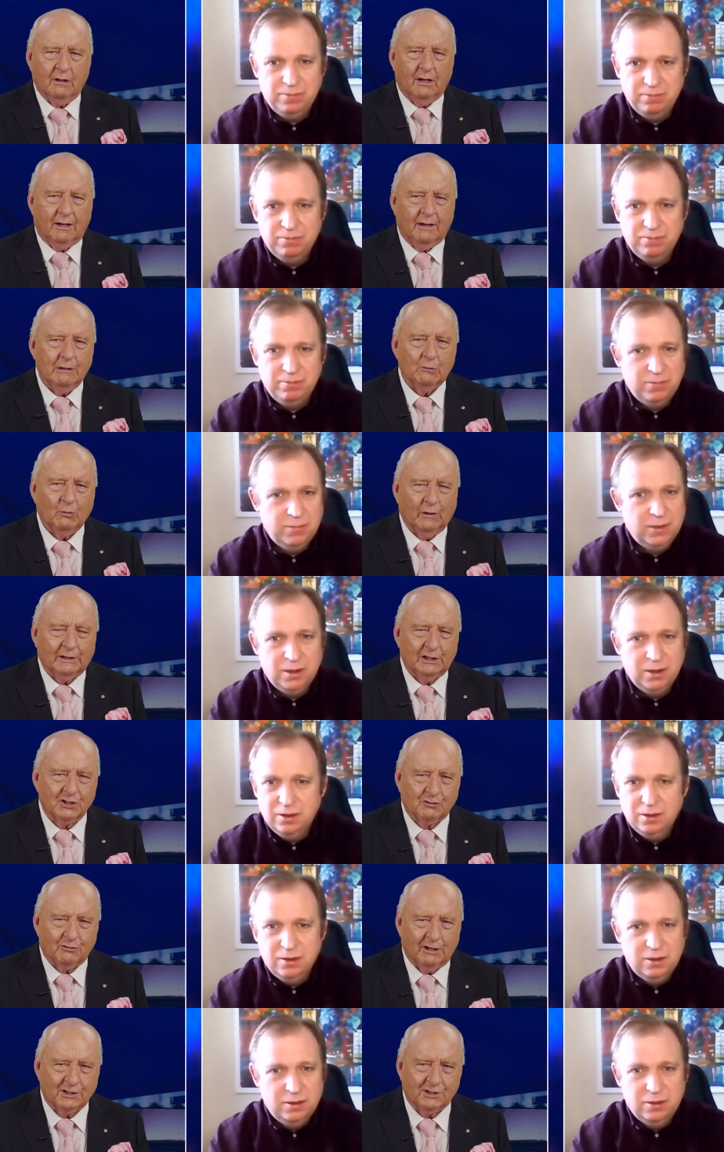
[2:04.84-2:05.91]
Speaker 1: hey, what
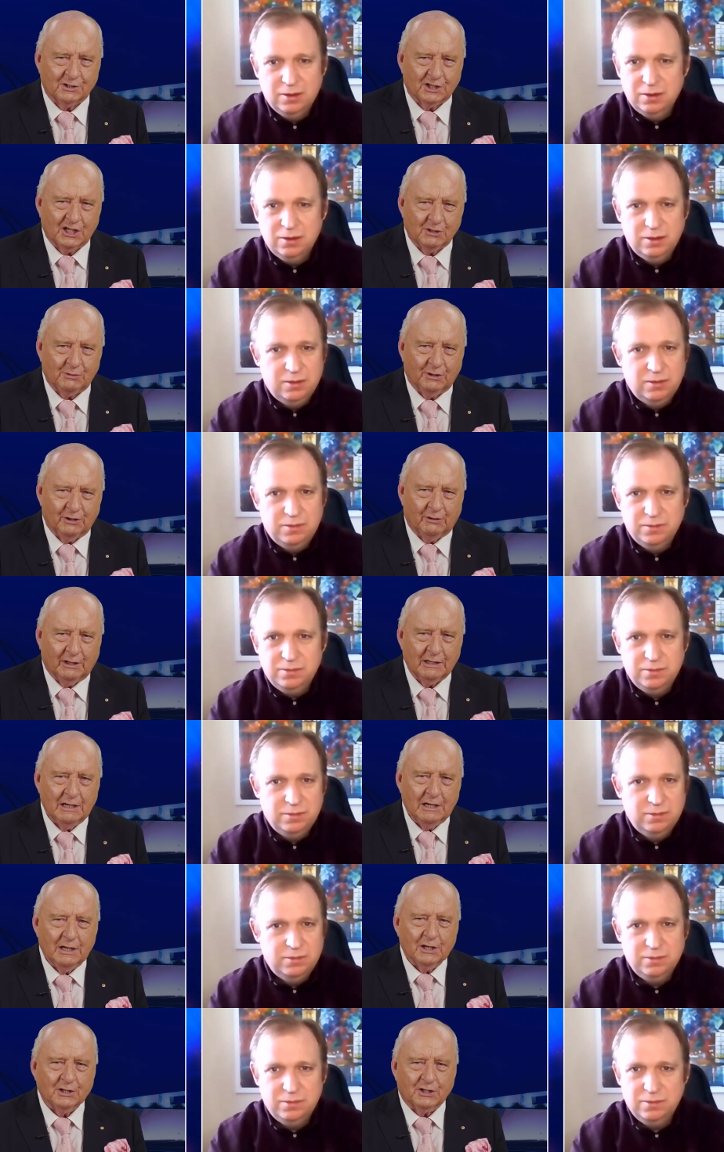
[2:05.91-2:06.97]
history lessons he's been doing.
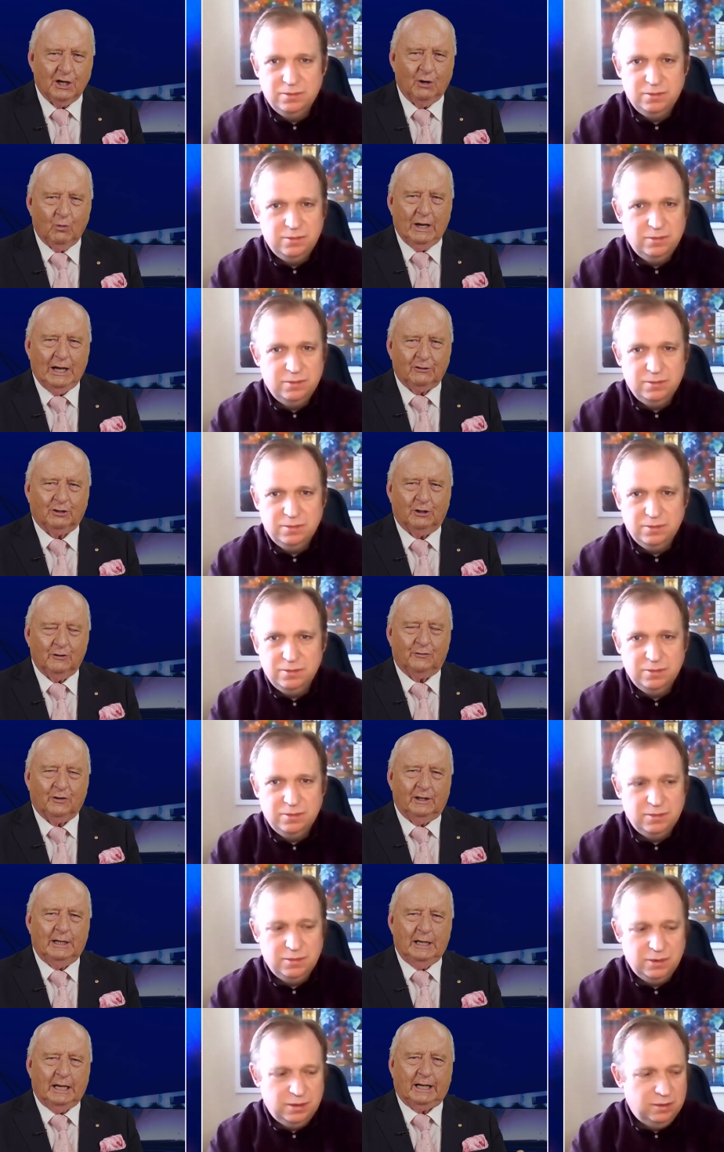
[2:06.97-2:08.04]
So where to for
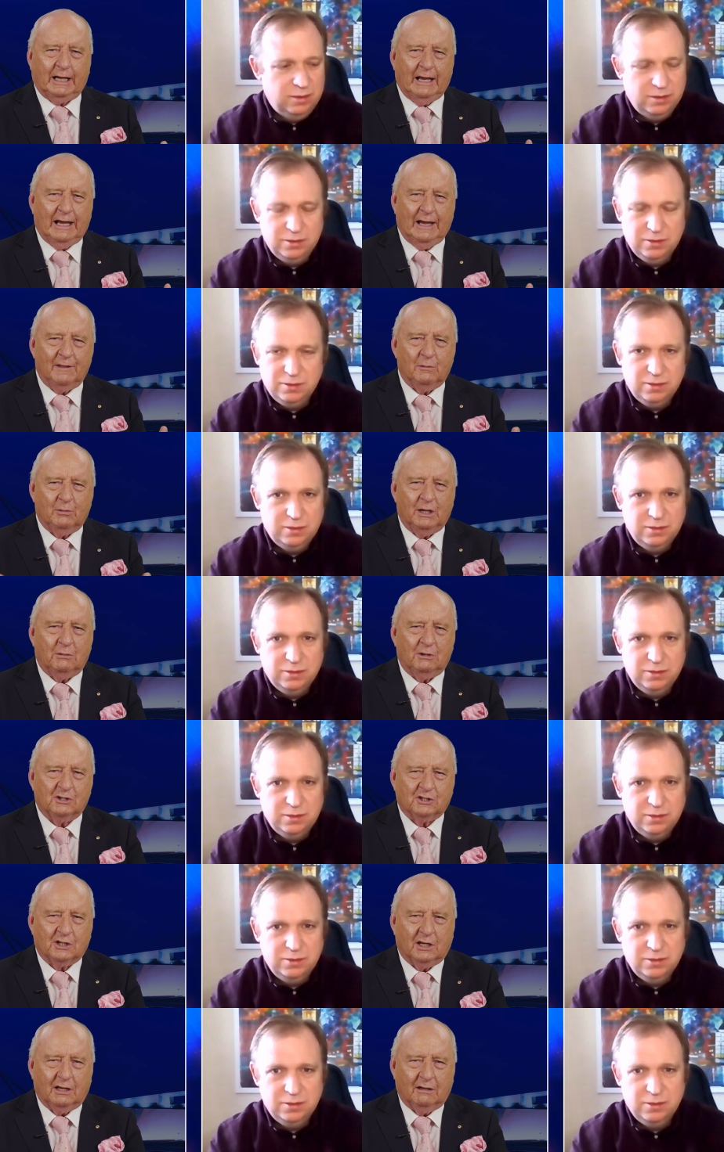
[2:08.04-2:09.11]
Lineker and the
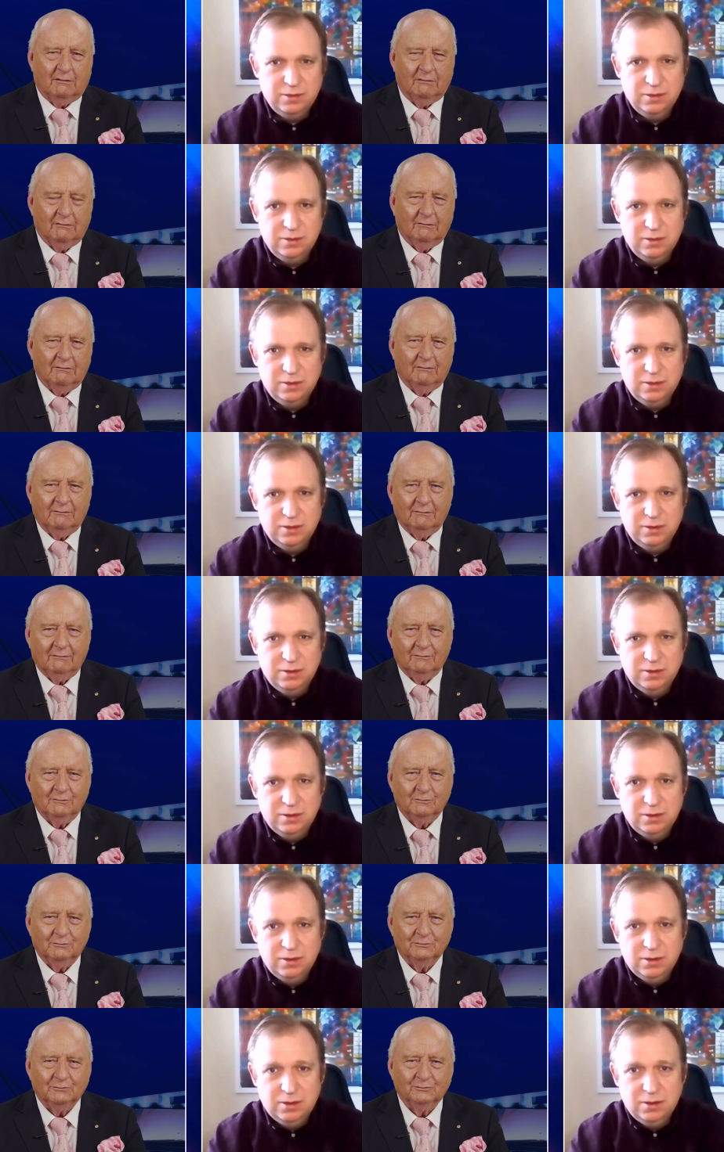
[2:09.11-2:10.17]
BBC?
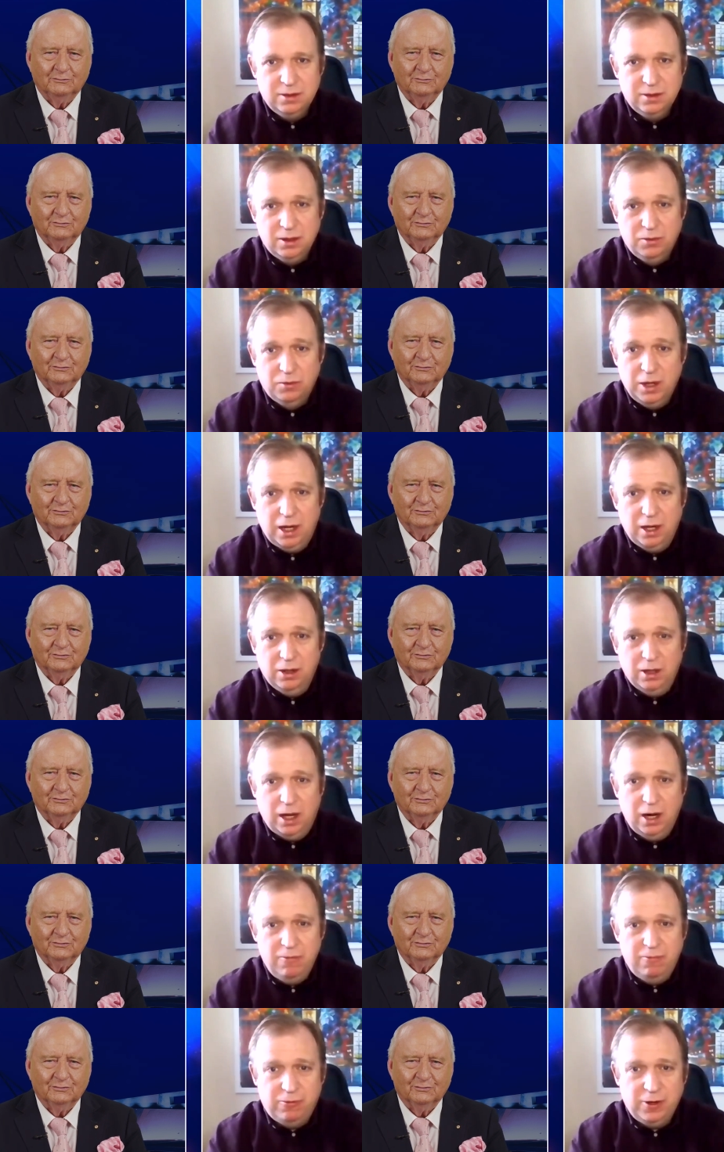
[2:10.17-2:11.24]
Speaker 2: Well,
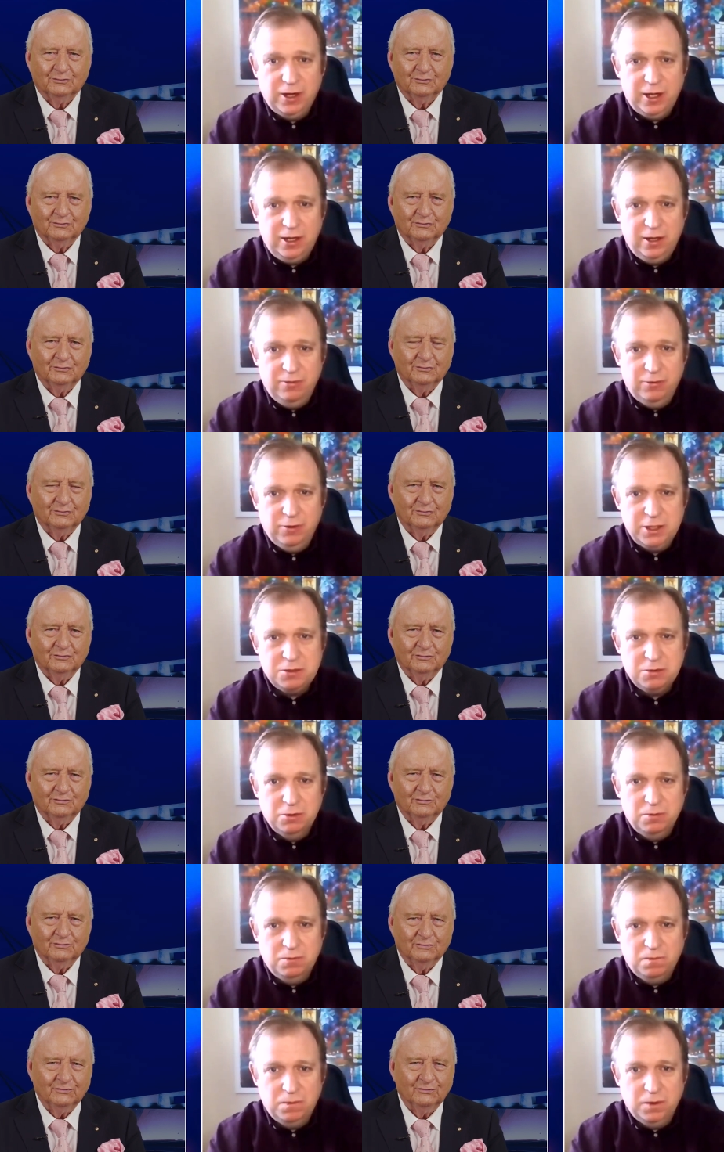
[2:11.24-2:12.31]
hopefully this
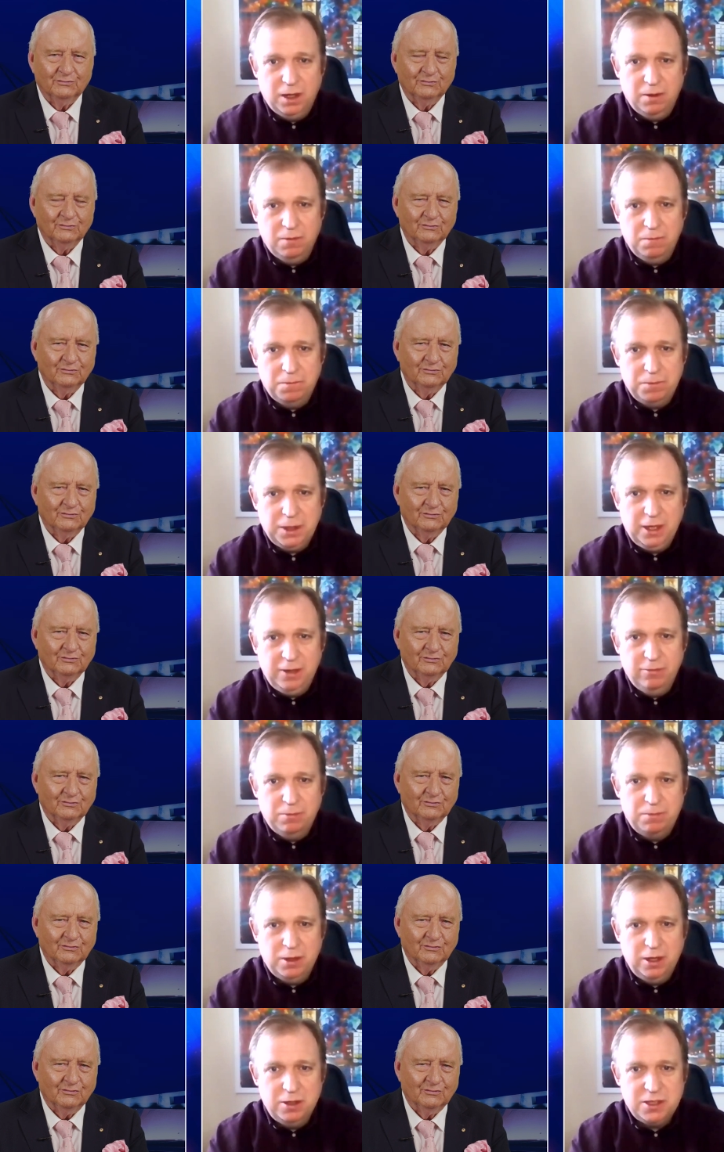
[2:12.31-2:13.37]
will uh, begin a
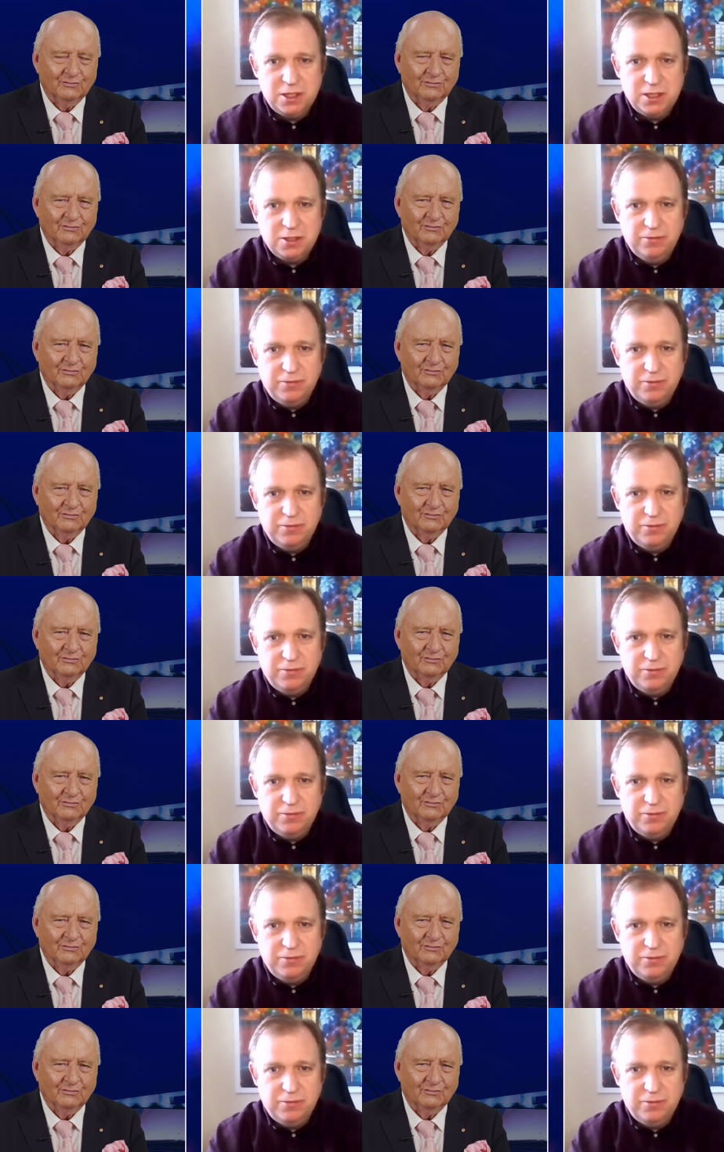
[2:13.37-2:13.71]
process of